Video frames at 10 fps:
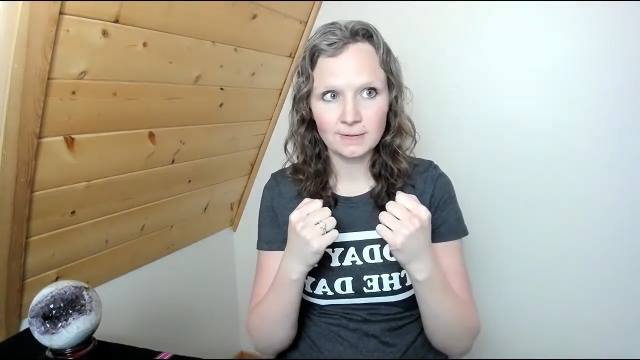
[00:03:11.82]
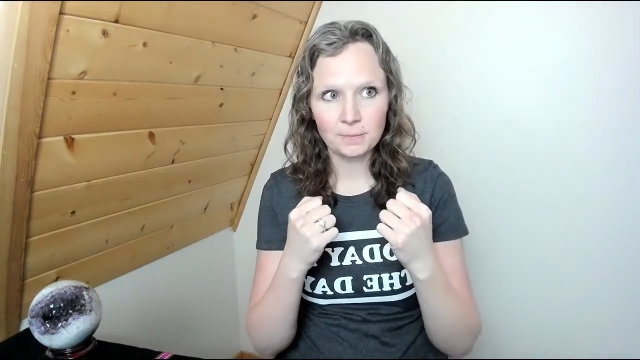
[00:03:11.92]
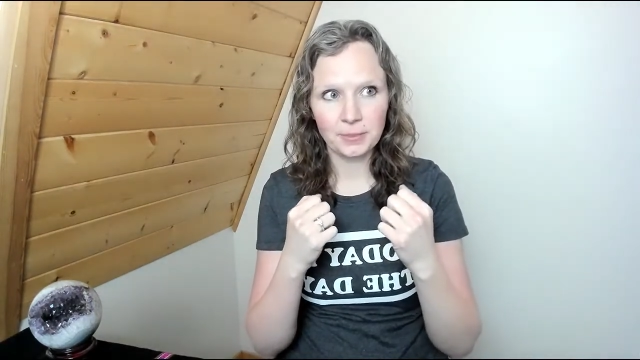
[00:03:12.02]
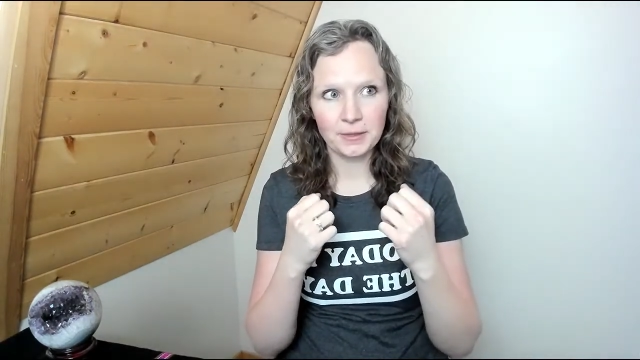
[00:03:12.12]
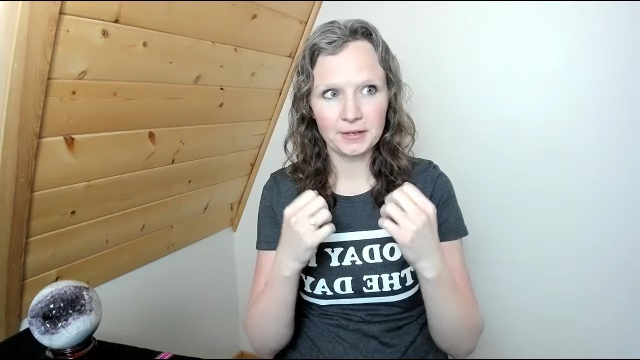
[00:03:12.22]

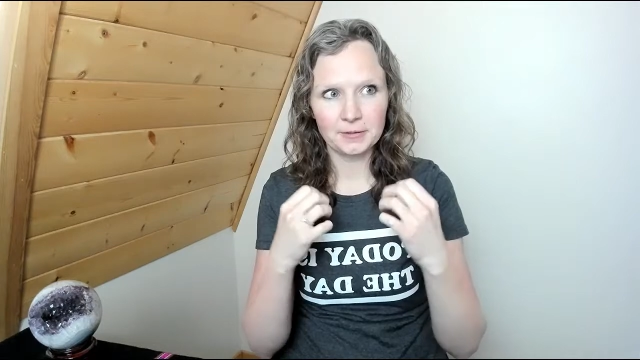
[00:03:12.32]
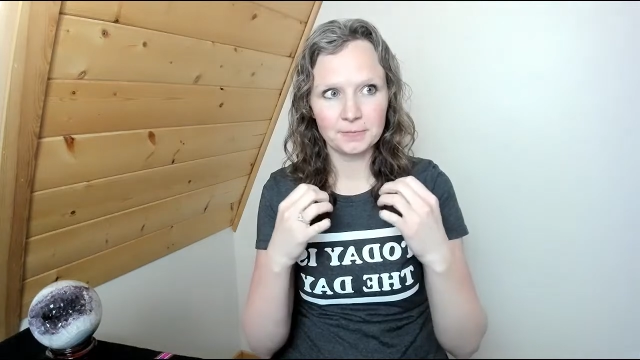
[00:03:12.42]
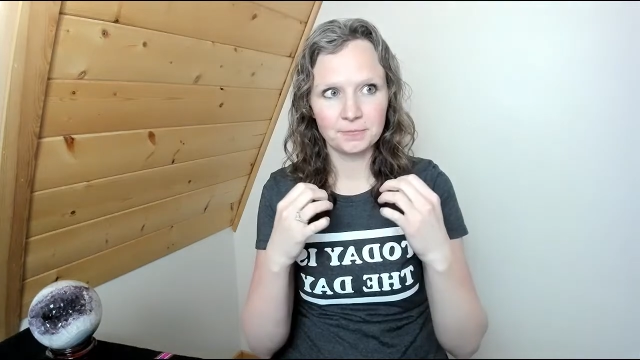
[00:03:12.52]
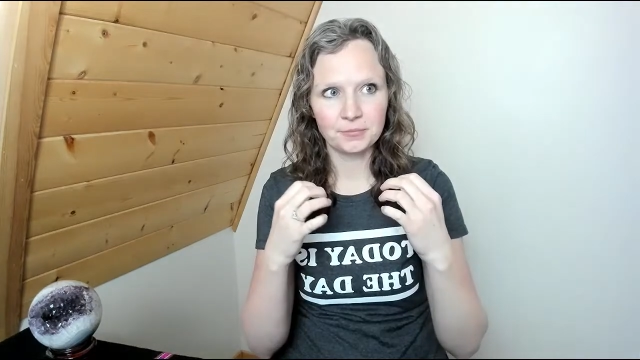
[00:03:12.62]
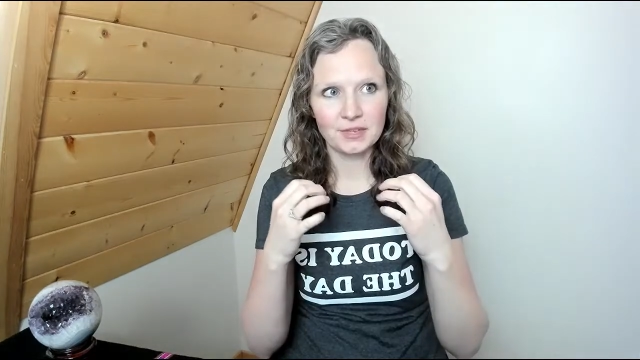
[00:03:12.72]

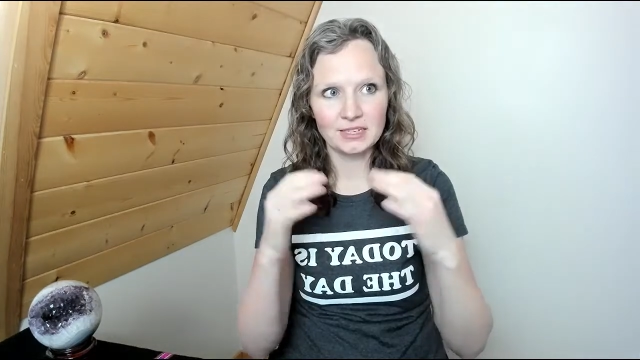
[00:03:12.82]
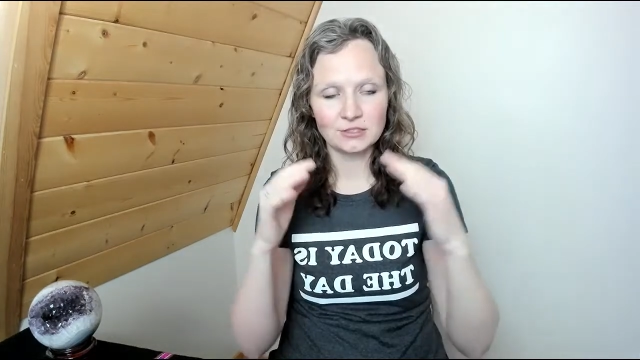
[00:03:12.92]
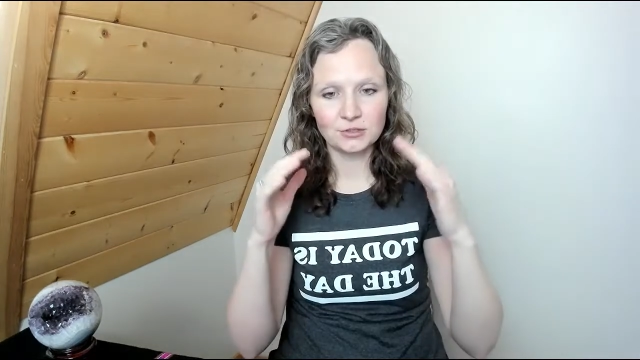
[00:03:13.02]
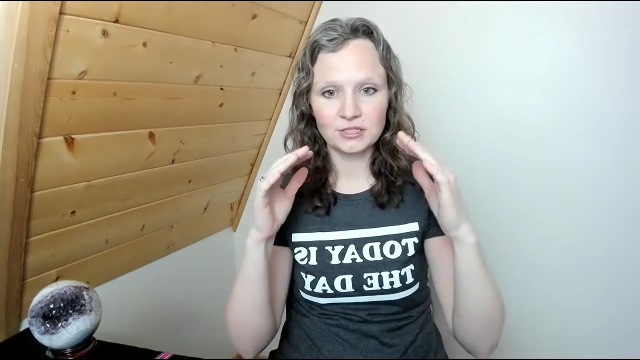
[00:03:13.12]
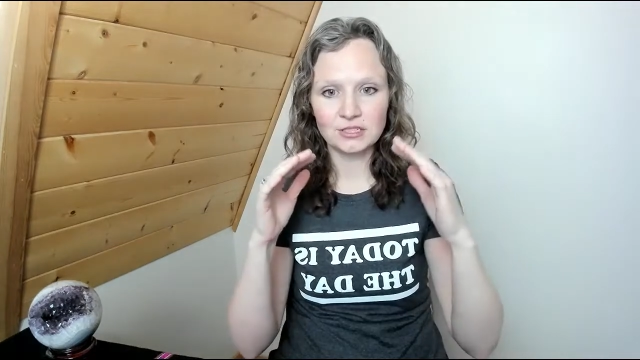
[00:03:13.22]
Um, and
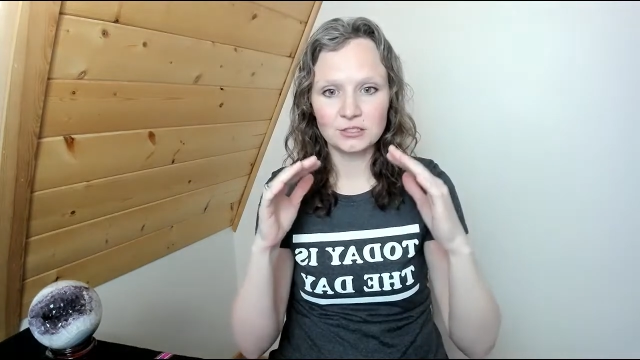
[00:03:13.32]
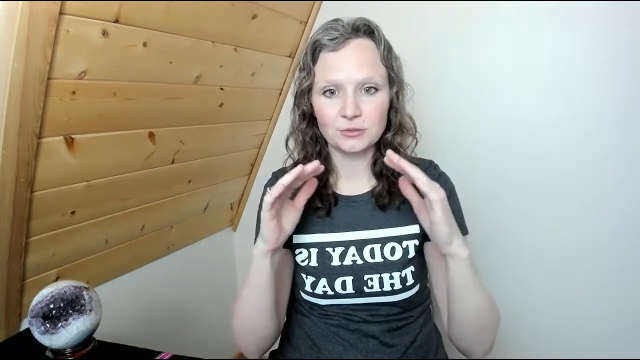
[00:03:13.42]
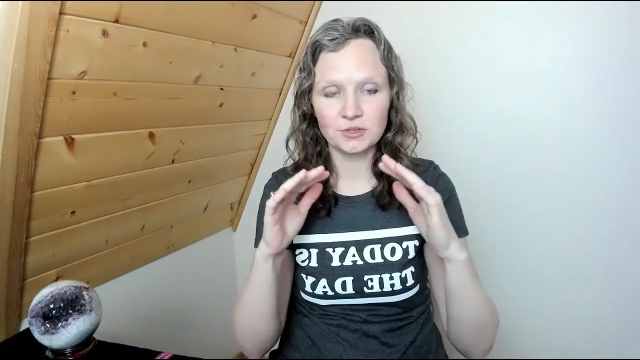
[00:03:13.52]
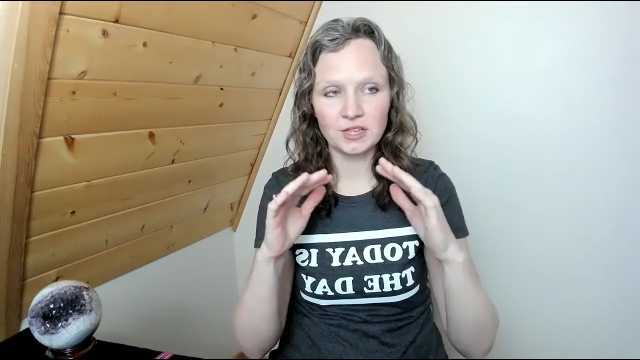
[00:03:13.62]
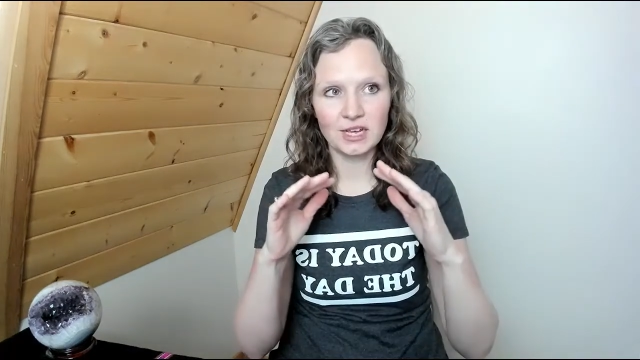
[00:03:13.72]
so it needs
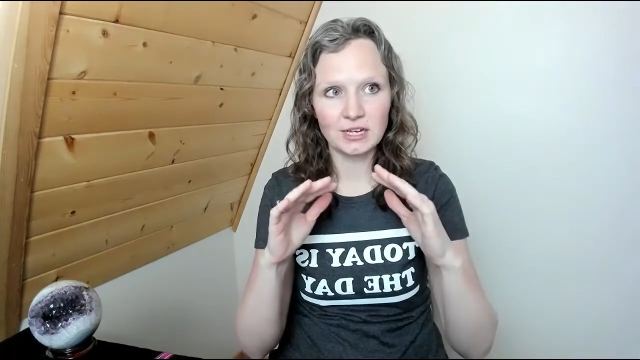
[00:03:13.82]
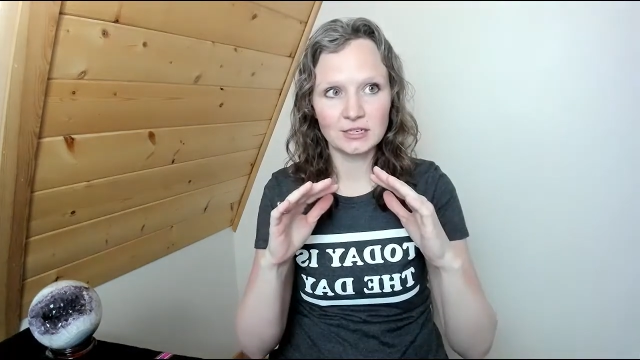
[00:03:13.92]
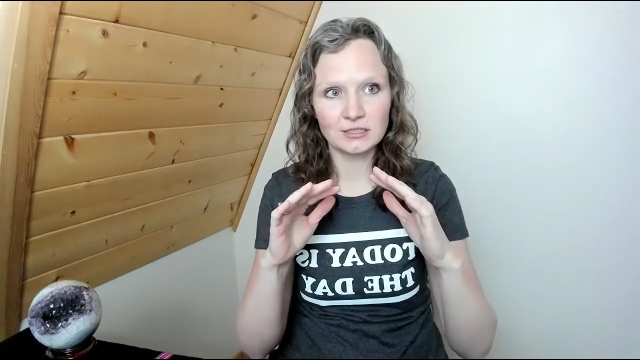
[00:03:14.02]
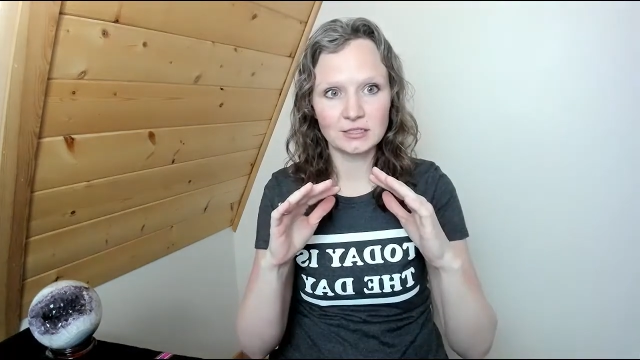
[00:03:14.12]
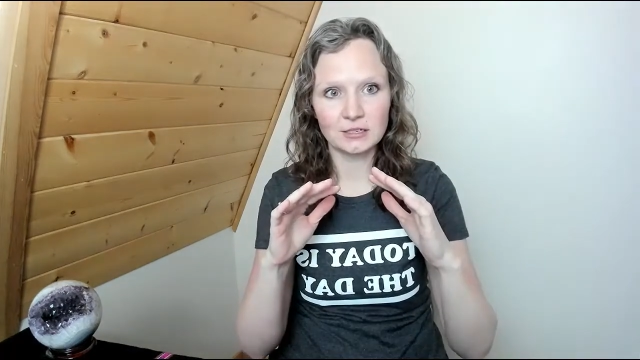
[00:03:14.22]
to
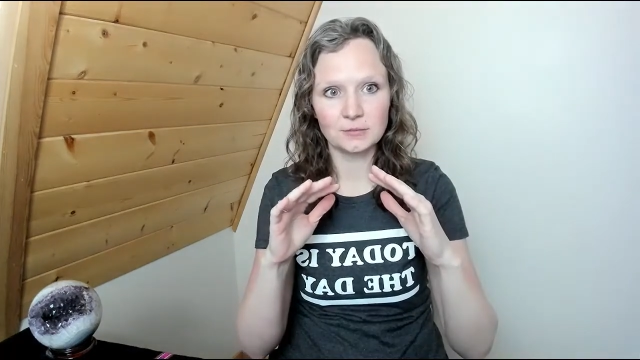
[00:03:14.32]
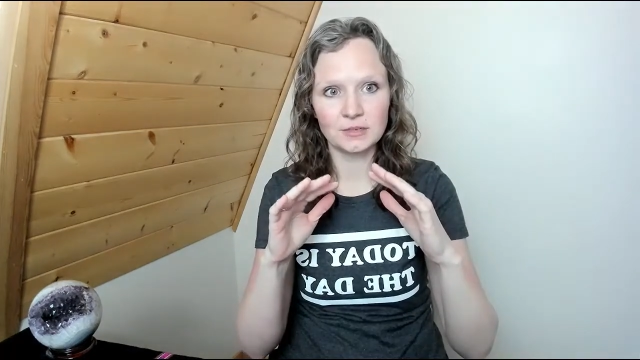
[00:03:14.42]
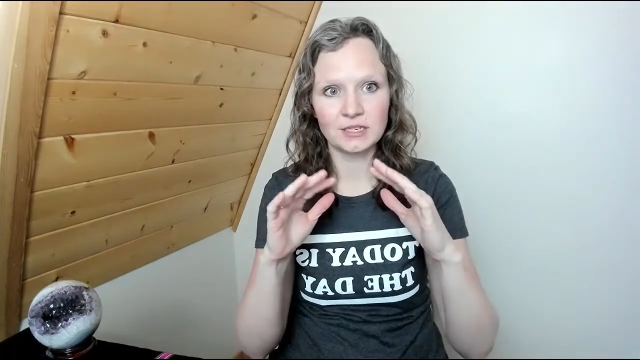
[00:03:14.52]
relax some,